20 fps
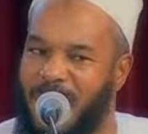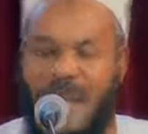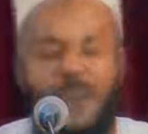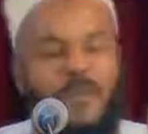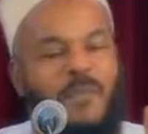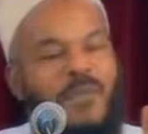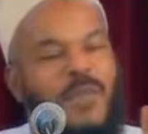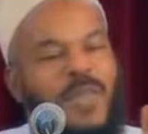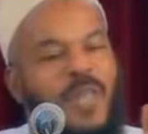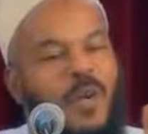
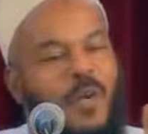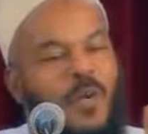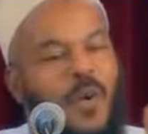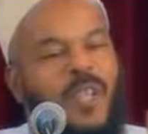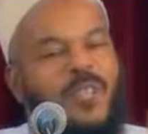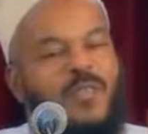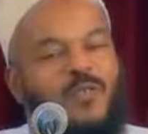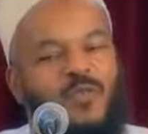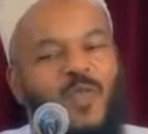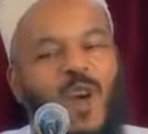Something
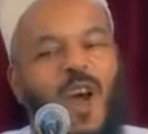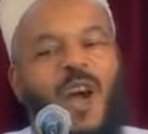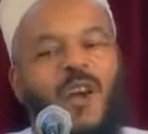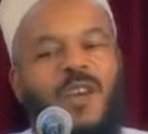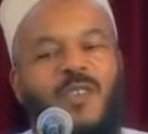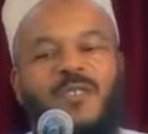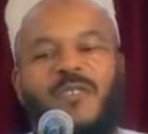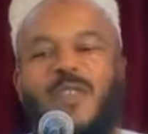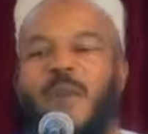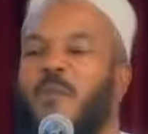went
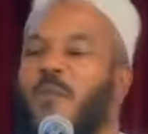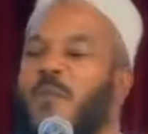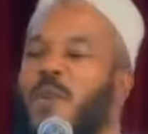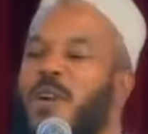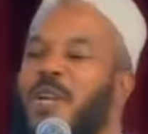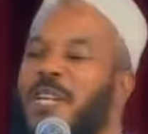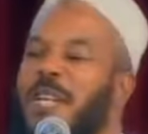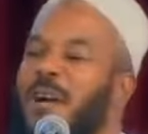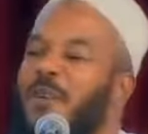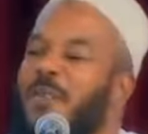wrong
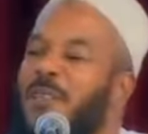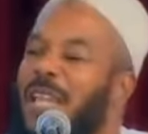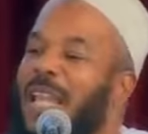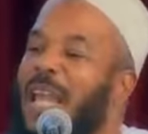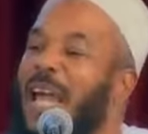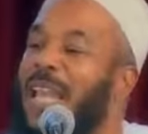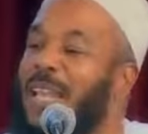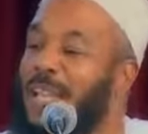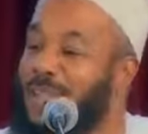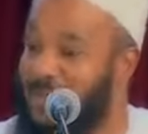somewhere down the
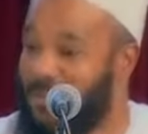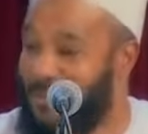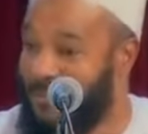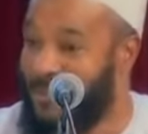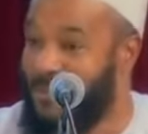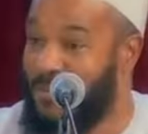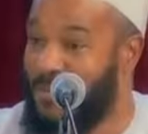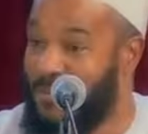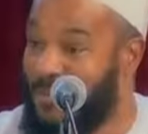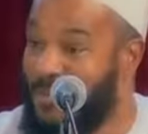line,
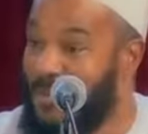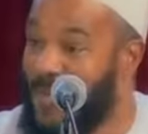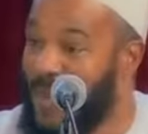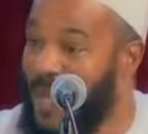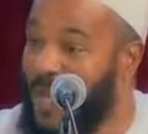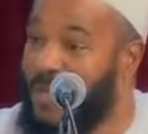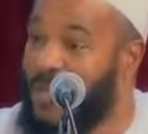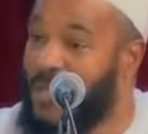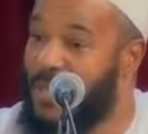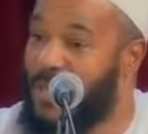
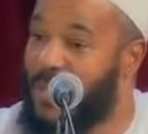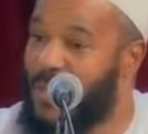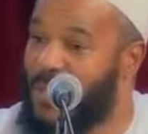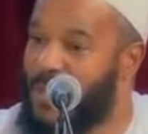right?